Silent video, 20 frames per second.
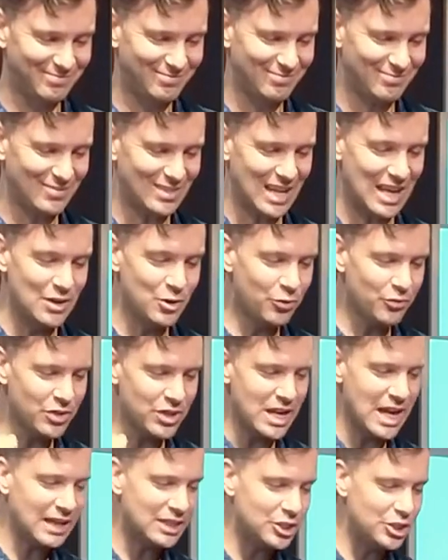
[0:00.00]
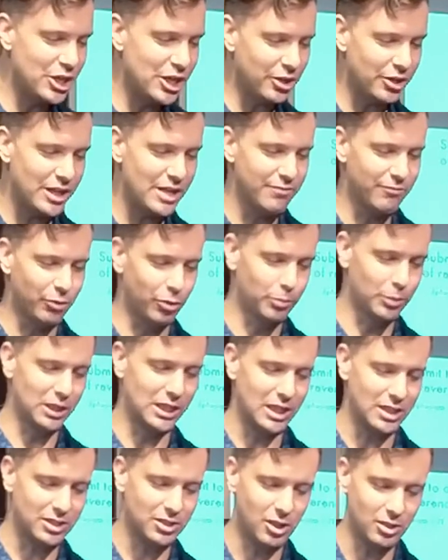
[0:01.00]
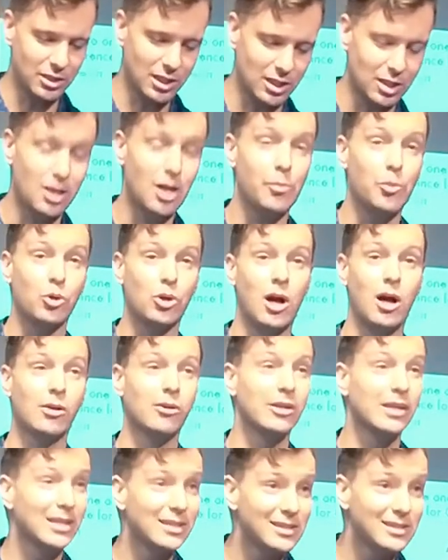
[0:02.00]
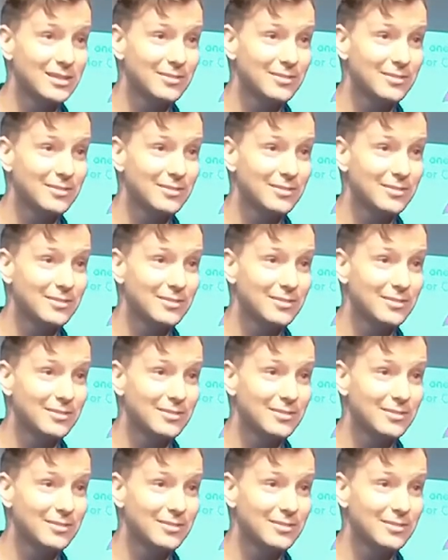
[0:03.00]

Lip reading: And over the next year, he verbally assaulted a couple congregants.